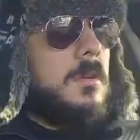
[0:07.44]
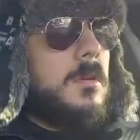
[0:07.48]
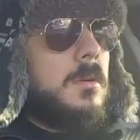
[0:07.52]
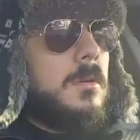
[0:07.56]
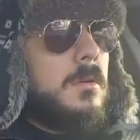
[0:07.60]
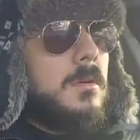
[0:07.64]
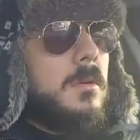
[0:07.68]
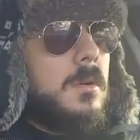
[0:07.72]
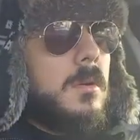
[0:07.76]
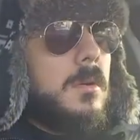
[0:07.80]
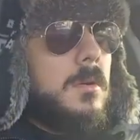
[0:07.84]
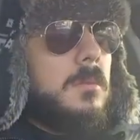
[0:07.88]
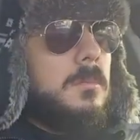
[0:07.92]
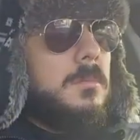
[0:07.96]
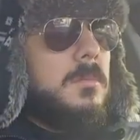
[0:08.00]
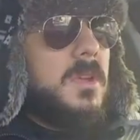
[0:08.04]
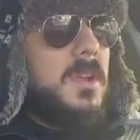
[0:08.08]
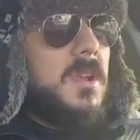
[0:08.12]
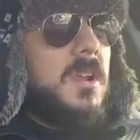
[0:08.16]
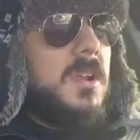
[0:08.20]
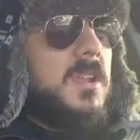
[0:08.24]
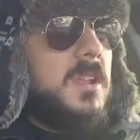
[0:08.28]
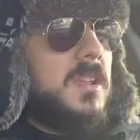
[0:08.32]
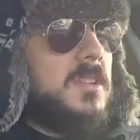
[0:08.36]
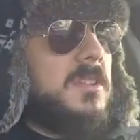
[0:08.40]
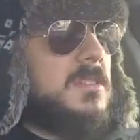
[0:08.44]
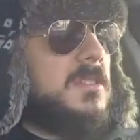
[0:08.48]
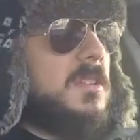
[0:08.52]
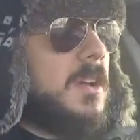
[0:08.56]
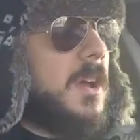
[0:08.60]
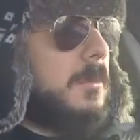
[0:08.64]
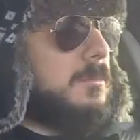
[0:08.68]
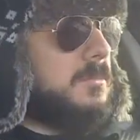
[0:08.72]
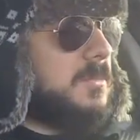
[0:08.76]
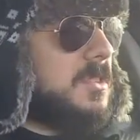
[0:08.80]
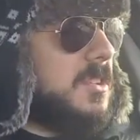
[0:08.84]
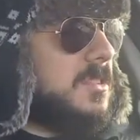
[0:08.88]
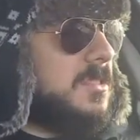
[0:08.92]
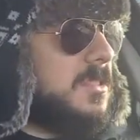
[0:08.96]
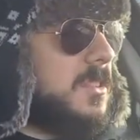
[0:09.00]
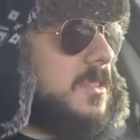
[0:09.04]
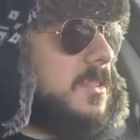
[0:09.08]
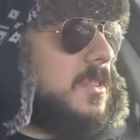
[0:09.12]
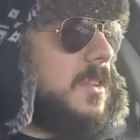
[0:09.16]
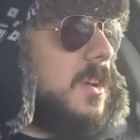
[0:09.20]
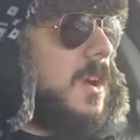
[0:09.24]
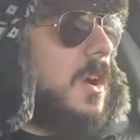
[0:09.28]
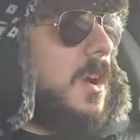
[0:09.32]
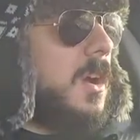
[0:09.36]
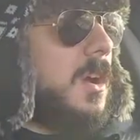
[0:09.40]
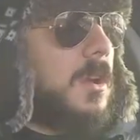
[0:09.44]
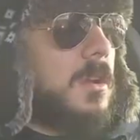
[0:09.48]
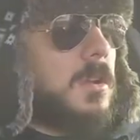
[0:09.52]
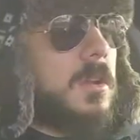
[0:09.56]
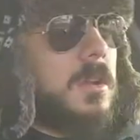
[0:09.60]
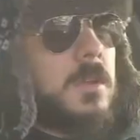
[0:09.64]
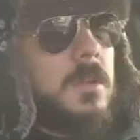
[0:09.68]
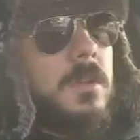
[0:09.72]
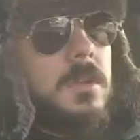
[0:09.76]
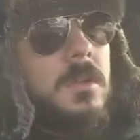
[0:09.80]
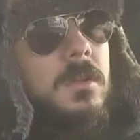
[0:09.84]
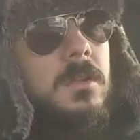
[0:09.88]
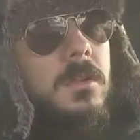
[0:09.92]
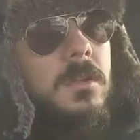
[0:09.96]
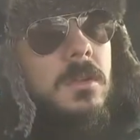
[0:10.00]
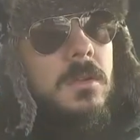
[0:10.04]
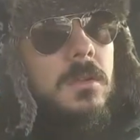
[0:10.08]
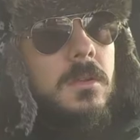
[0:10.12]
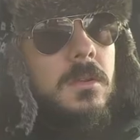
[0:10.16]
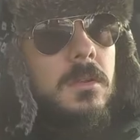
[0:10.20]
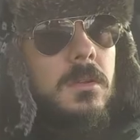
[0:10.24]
You merely adopted the dark.